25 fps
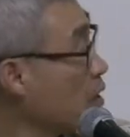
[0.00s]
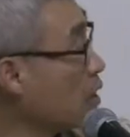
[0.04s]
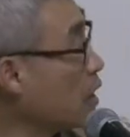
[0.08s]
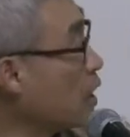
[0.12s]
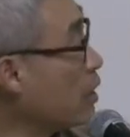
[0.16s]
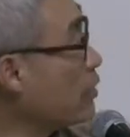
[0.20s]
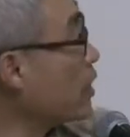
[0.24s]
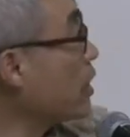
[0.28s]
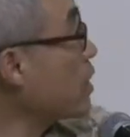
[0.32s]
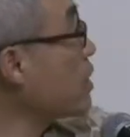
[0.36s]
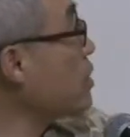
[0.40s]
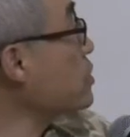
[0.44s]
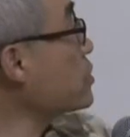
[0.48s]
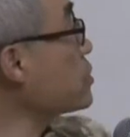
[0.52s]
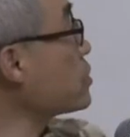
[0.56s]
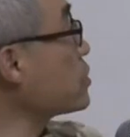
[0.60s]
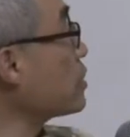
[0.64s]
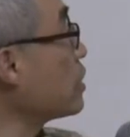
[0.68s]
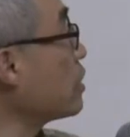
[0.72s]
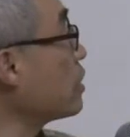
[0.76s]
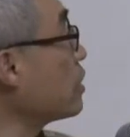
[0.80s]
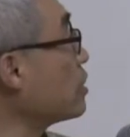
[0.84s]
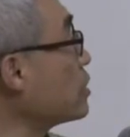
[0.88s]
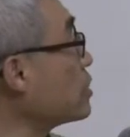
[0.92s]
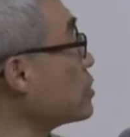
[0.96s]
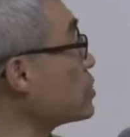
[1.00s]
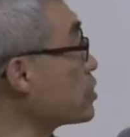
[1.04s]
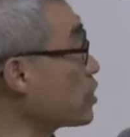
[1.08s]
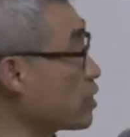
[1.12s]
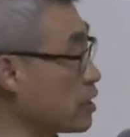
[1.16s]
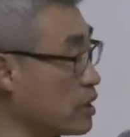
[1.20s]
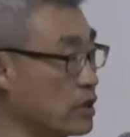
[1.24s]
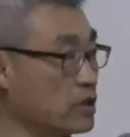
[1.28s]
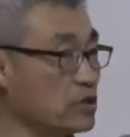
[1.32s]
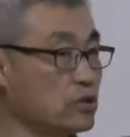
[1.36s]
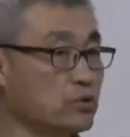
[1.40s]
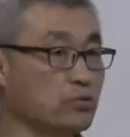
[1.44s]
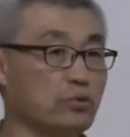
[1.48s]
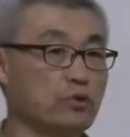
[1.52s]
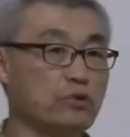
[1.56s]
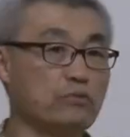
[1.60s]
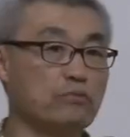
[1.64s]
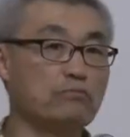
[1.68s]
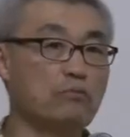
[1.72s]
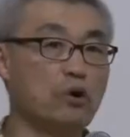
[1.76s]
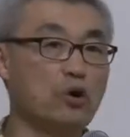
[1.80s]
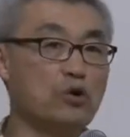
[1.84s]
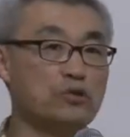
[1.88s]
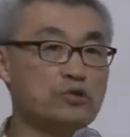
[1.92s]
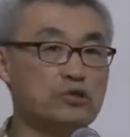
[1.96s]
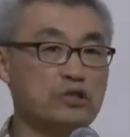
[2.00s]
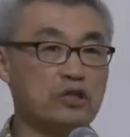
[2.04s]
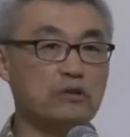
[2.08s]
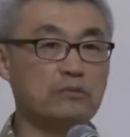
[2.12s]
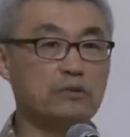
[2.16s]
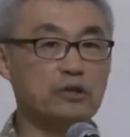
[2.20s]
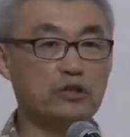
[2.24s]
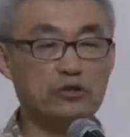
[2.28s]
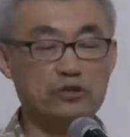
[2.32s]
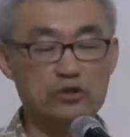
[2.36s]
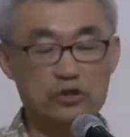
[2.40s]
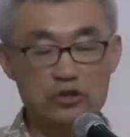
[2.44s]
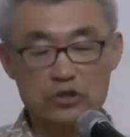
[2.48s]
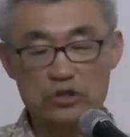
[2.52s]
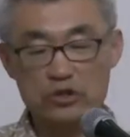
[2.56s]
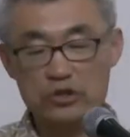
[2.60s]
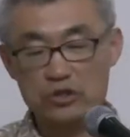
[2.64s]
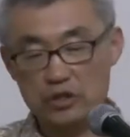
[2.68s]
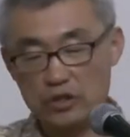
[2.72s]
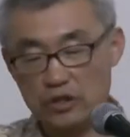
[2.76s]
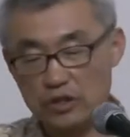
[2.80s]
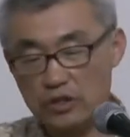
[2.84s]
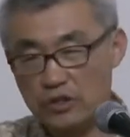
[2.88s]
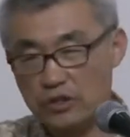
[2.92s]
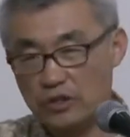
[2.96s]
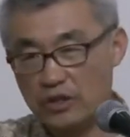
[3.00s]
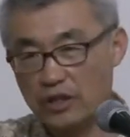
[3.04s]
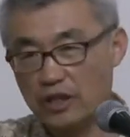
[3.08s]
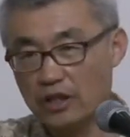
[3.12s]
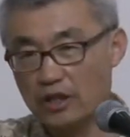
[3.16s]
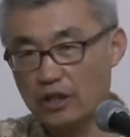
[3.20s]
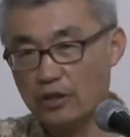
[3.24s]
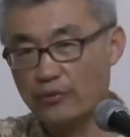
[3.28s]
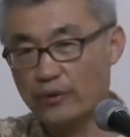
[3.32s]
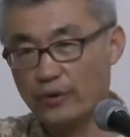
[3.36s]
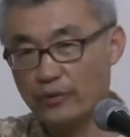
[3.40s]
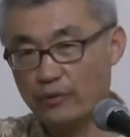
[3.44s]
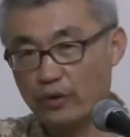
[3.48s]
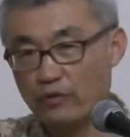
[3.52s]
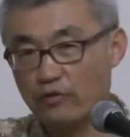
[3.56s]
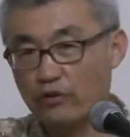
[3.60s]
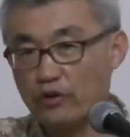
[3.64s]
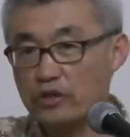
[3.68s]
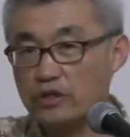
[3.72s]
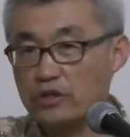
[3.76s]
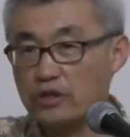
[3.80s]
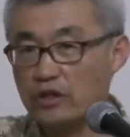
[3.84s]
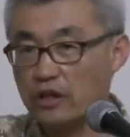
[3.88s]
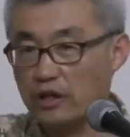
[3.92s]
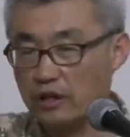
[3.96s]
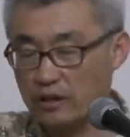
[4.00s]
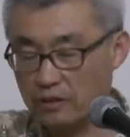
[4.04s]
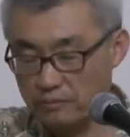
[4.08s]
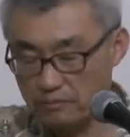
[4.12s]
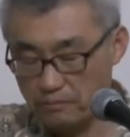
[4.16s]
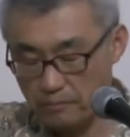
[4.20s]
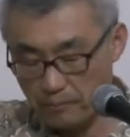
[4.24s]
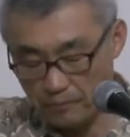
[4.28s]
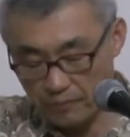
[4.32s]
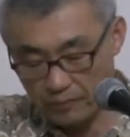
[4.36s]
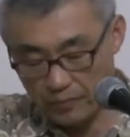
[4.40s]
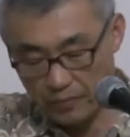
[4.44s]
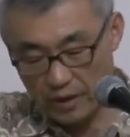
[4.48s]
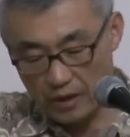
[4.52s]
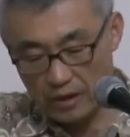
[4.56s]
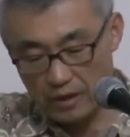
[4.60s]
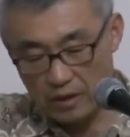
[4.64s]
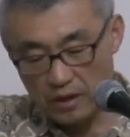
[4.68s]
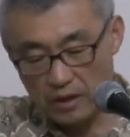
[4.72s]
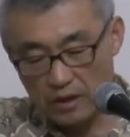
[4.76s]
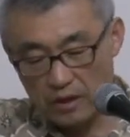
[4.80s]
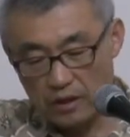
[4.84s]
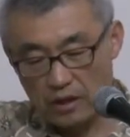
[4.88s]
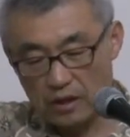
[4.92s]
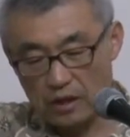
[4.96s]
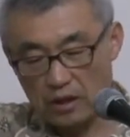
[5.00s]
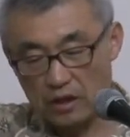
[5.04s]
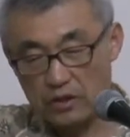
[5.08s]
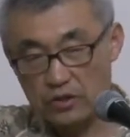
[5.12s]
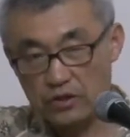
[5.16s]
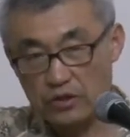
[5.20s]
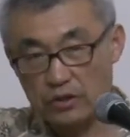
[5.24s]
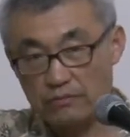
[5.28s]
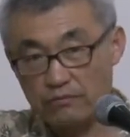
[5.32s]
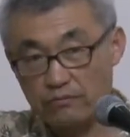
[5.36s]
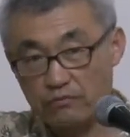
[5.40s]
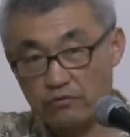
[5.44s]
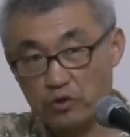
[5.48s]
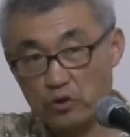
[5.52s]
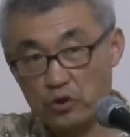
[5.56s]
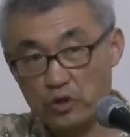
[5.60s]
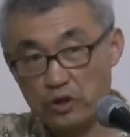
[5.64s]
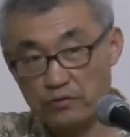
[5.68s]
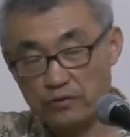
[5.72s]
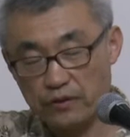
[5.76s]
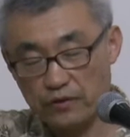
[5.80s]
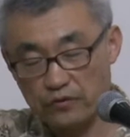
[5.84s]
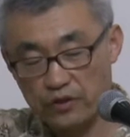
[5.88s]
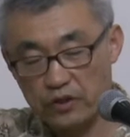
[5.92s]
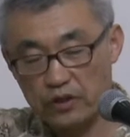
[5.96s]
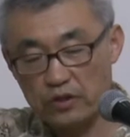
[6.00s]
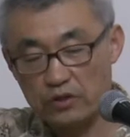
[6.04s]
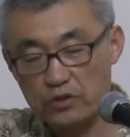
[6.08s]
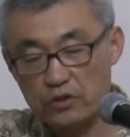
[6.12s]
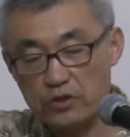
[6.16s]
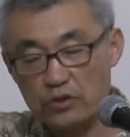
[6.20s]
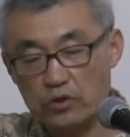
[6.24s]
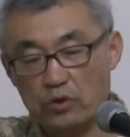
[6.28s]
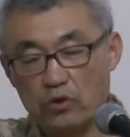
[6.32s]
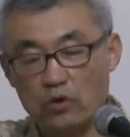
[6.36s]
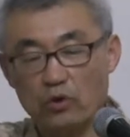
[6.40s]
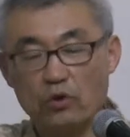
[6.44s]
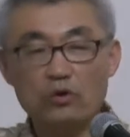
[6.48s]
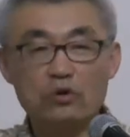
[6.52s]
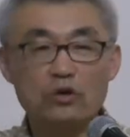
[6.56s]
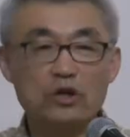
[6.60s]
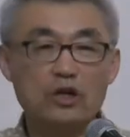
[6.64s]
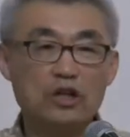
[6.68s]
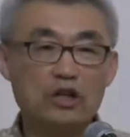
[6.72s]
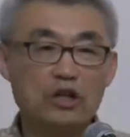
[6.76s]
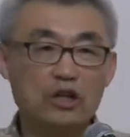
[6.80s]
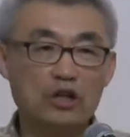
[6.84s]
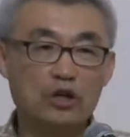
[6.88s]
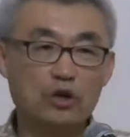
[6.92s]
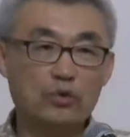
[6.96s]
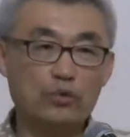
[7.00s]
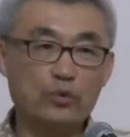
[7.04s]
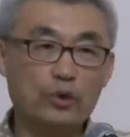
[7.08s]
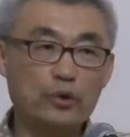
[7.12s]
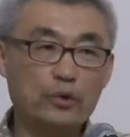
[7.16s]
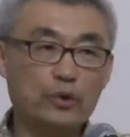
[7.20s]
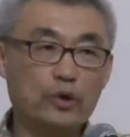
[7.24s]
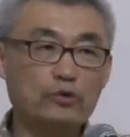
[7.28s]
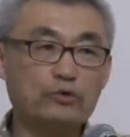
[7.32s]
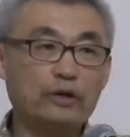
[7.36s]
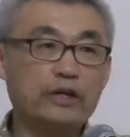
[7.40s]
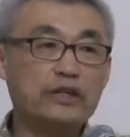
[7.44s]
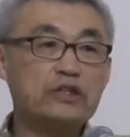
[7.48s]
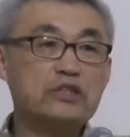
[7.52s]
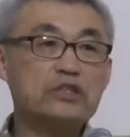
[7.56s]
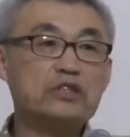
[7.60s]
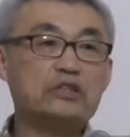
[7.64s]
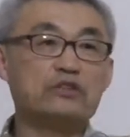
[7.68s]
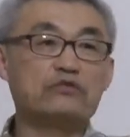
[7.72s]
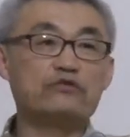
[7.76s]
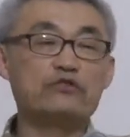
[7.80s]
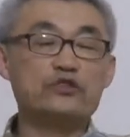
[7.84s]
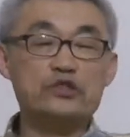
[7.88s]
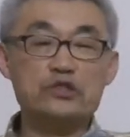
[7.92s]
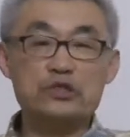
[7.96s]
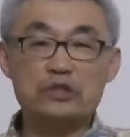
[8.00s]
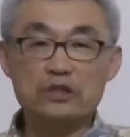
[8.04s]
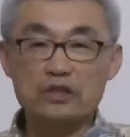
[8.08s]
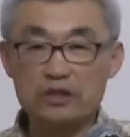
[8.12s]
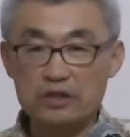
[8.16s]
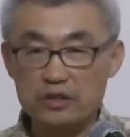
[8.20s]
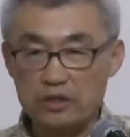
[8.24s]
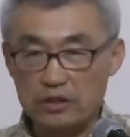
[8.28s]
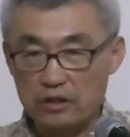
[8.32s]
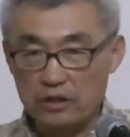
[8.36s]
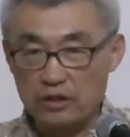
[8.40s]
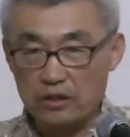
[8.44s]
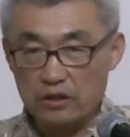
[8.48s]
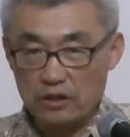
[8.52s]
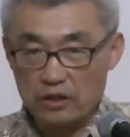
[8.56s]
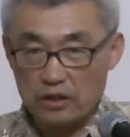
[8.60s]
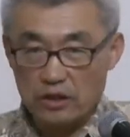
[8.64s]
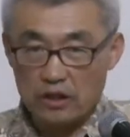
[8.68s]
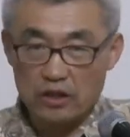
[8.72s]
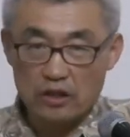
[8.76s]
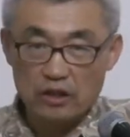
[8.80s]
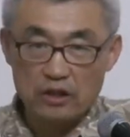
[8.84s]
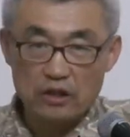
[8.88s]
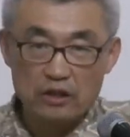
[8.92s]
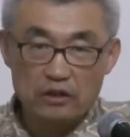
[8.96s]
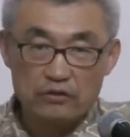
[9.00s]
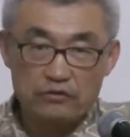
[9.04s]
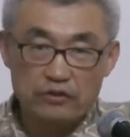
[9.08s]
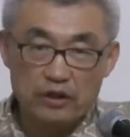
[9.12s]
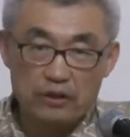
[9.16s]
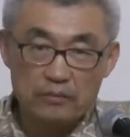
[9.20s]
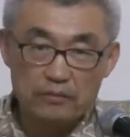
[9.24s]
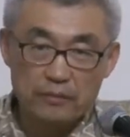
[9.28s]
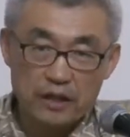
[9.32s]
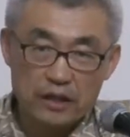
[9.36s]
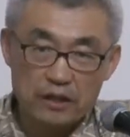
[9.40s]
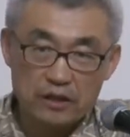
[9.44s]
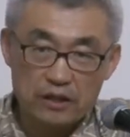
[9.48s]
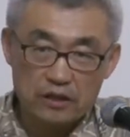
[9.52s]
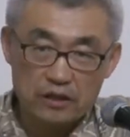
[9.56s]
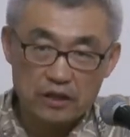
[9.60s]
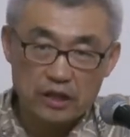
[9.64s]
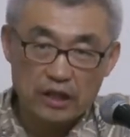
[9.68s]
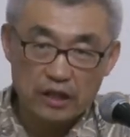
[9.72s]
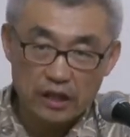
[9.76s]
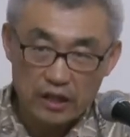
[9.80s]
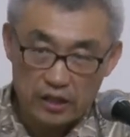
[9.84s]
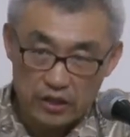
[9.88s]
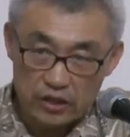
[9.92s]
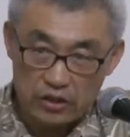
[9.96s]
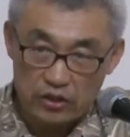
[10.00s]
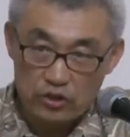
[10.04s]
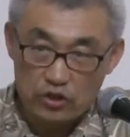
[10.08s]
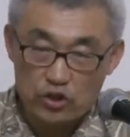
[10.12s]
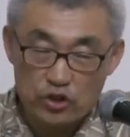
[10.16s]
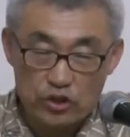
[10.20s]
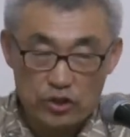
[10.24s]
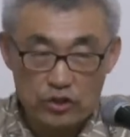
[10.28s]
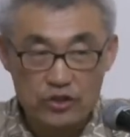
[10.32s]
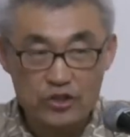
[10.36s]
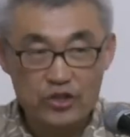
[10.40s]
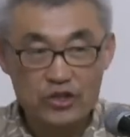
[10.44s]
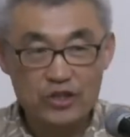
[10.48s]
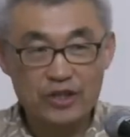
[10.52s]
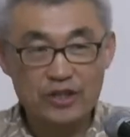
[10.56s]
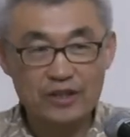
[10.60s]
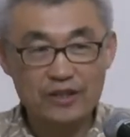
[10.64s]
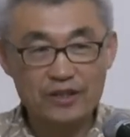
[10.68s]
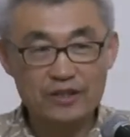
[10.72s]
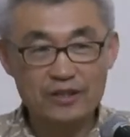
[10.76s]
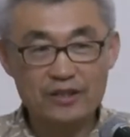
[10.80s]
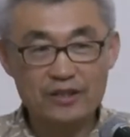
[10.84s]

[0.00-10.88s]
Now, as is the case with most immigrant churches, when we first came, some 40, 50 years ago, we were renting a facility from a Canadian church,